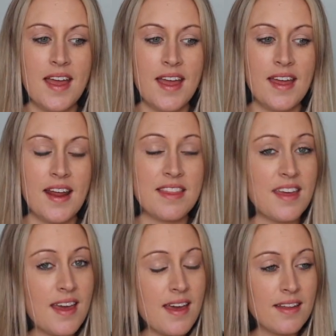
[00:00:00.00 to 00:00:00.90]
And I
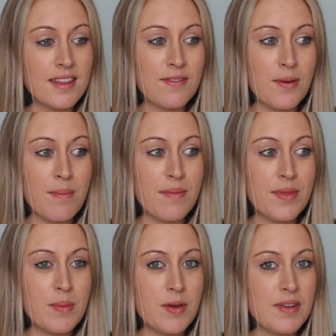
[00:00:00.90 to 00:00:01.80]
think he got that from
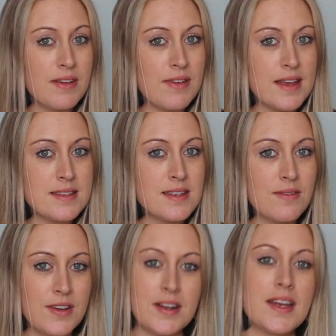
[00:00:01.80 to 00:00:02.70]
the movie Fast and
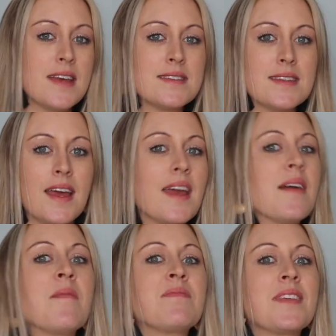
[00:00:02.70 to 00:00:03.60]
the Furious, like
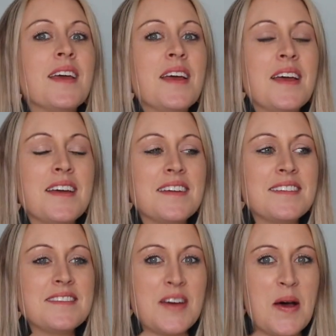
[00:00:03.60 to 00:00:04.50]

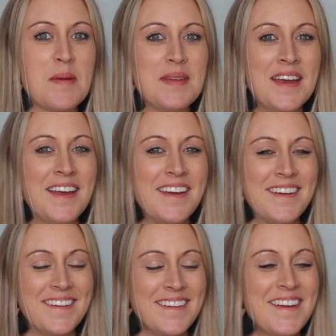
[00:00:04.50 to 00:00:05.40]
Dom. And